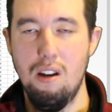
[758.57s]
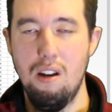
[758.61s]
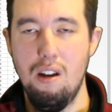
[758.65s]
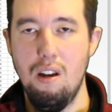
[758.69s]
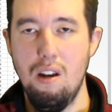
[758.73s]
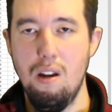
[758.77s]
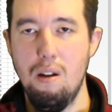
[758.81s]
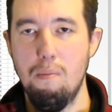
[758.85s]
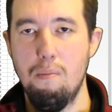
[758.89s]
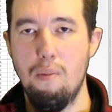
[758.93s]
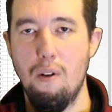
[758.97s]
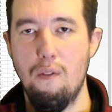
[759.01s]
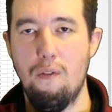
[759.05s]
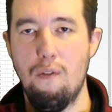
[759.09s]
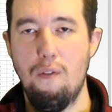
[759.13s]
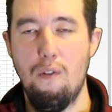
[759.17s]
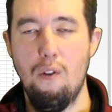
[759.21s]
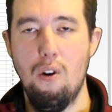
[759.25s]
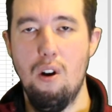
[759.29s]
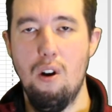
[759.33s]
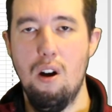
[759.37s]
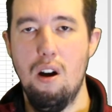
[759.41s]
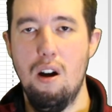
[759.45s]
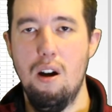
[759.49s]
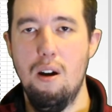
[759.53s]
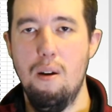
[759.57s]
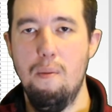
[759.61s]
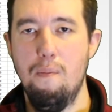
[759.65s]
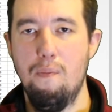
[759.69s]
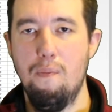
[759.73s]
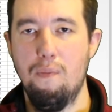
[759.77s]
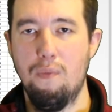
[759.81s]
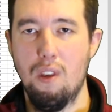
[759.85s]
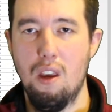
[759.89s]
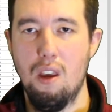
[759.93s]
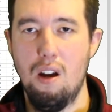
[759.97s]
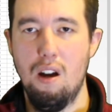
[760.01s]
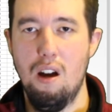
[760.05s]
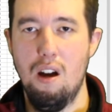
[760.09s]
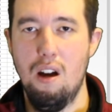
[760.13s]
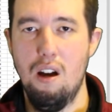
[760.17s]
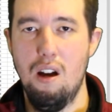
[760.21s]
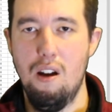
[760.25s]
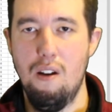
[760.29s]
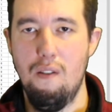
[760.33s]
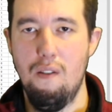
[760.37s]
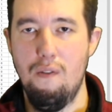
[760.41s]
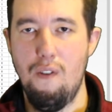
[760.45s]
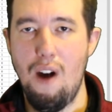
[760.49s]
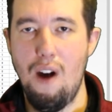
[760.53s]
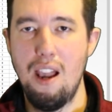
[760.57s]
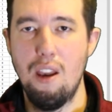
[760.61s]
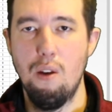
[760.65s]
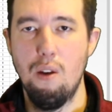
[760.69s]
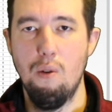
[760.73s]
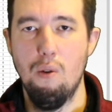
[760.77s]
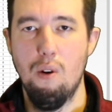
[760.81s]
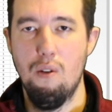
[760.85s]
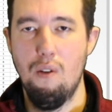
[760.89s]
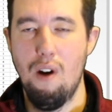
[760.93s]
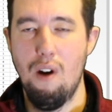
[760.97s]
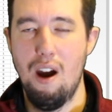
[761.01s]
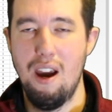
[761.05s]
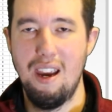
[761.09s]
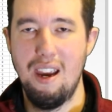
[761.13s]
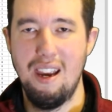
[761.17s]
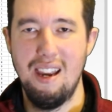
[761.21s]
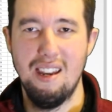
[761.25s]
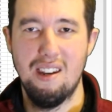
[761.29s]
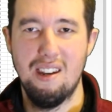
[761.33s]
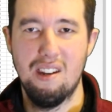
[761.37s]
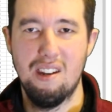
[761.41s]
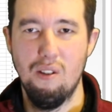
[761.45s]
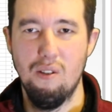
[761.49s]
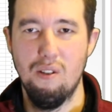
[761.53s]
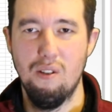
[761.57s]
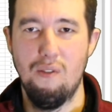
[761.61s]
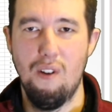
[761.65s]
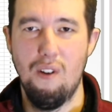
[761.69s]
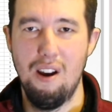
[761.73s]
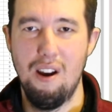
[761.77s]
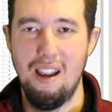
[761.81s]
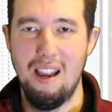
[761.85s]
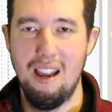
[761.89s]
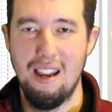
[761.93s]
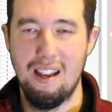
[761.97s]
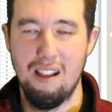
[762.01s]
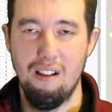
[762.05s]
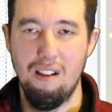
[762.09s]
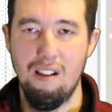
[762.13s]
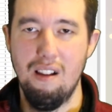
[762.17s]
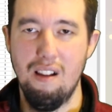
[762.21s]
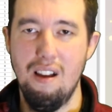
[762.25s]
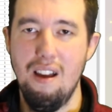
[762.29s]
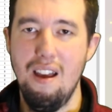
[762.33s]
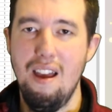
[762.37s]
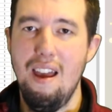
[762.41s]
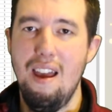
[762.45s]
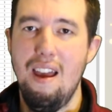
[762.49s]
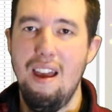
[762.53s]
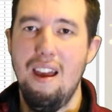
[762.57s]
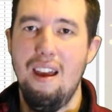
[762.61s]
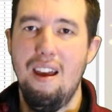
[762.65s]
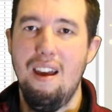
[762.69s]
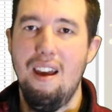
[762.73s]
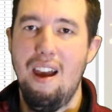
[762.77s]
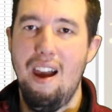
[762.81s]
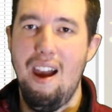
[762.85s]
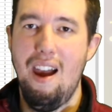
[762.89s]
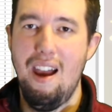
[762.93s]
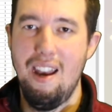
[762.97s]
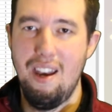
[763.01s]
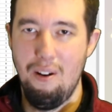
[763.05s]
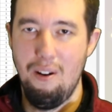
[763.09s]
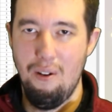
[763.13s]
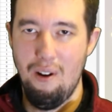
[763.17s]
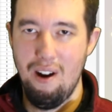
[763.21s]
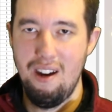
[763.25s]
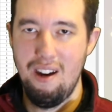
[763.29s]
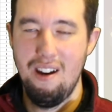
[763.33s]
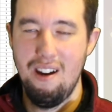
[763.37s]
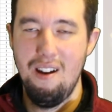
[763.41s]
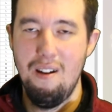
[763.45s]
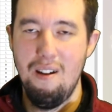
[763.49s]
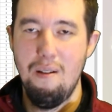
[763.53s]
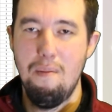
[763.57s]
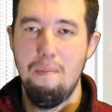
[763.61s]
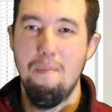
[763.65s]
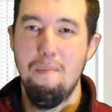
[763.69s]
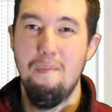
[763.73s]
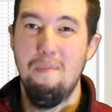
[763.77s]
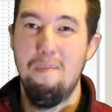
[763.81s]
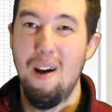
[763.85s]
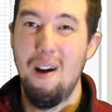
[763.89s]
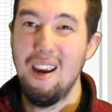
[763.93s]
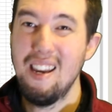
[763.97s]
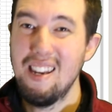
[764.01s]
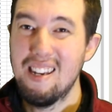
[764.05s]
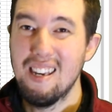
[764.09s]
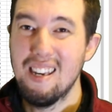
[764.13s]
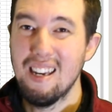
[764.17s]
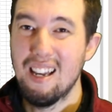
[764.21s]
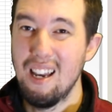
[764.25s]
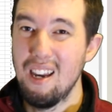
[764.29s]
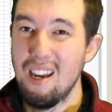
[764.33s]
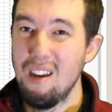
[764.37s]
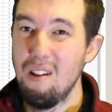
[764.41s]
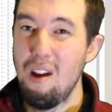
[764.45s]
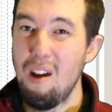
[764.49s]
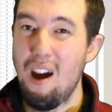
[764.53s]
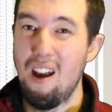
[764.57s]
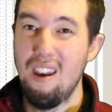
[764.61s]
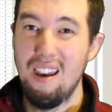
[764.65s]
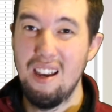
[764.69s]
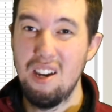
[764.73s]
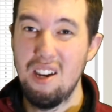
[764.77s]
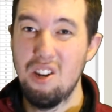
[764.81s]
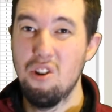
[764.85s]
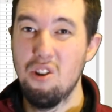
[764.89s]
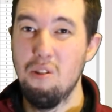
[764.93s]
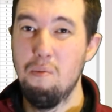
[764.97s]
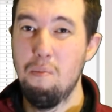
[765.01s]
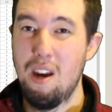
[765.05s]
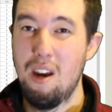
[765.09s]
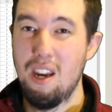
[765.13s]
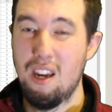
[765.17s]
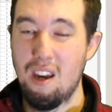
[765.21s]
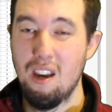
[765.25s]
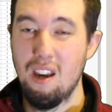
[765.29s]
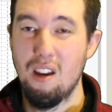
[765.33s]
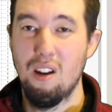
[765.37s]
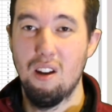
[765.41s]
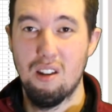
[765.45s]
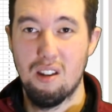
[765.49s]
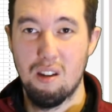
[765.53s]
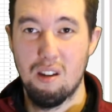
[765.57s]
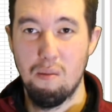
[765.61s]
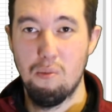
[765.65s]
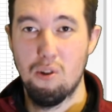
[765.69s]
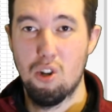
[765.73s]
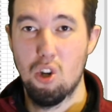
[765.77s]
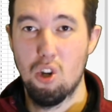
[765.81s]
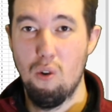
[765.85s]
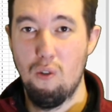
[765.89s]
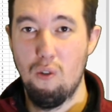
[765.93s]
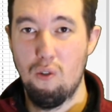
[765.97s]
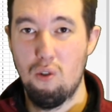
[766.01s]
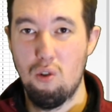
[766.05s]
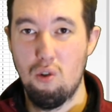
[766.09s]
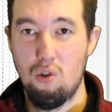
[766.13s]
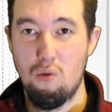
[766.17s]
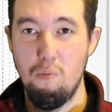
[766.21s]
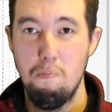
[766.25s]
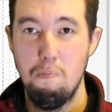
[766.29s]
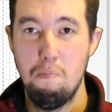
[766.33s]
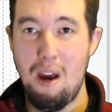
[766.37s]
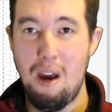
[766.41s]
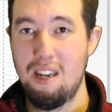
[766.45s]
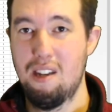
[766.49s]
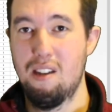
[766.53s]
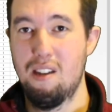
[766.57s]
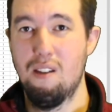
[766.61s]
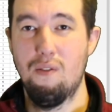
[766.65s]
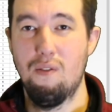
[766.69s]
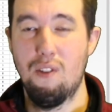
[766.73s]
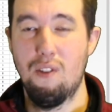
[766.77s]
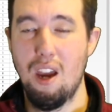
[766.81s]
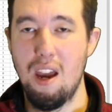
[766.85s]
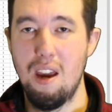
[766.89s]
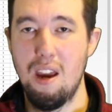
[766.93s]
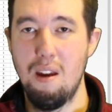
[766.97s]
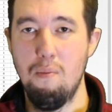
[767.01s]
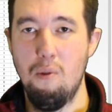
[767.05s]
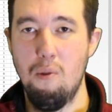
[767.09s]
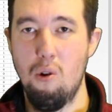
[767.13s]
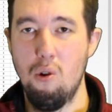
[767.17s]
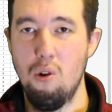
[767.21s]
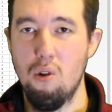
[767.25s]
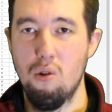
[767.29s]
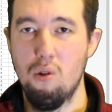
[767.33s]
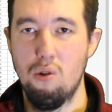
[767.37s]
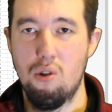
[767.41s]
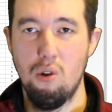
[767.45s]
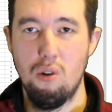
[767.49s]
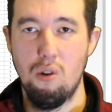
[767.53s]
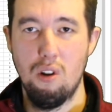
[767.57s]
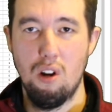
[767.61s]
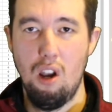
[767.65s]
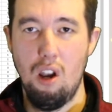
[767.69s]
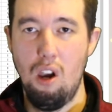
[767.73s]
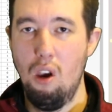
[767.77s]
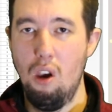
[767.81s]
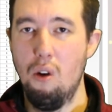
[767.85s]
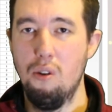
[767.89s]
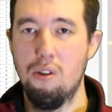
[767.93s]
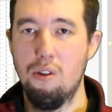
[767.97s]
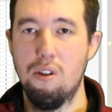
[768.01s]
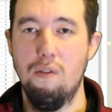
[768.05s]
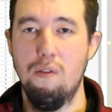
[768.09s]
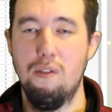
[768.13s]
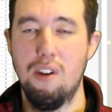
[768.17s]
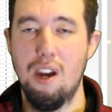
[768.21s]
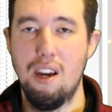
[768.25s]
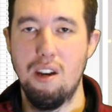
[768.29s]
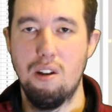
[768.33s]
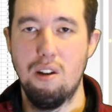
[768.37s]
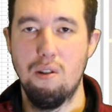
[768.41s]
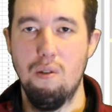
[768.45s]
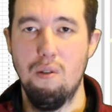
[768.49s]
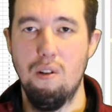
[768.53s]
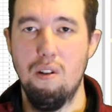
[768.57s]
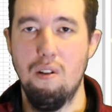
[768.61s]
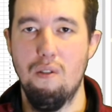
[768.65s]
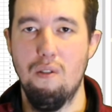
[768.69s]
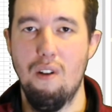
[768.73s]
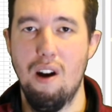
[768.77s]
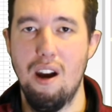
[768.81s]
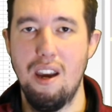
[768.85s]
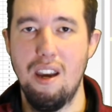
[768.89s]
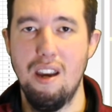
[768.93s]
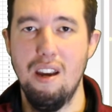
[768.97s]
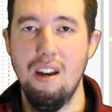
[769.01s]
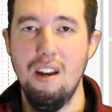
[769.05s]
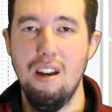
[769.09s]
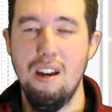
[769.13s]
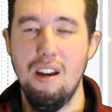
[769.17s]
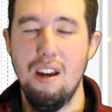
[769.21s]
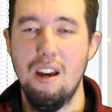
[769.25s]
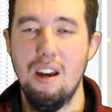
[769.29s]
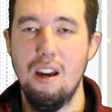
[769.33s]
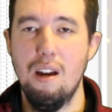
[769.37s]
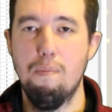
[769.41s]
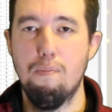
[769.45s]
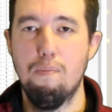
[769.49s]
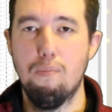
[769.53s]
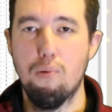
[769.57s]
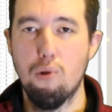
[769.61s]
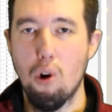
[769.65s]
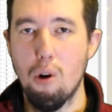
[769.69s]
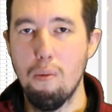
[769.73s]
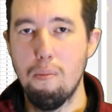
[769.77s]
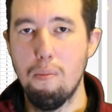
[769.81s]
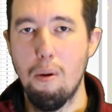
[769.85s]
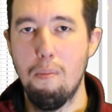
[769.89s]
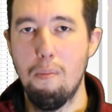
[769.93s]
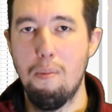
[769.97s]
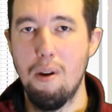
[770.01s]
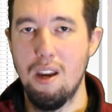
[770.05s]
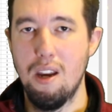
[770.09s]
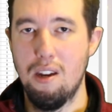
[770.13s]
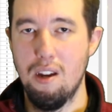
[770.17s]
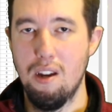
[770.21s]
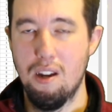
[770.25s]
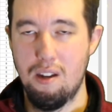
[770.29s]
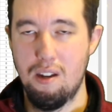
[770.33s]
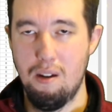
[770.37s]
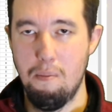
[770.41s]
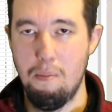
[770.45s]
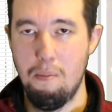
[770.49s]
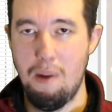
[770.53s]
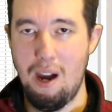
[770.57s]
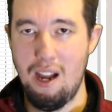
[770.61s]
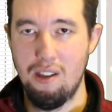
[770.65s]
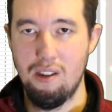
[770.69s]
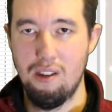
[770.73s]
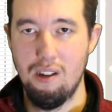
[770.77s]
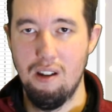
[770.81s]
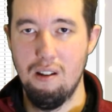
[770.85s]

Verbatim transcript: but for a value array it stores very little. Anyway, basically, unless you're making some sort of massive game or you're doing a lot of data in an array, it probably doesn't matter.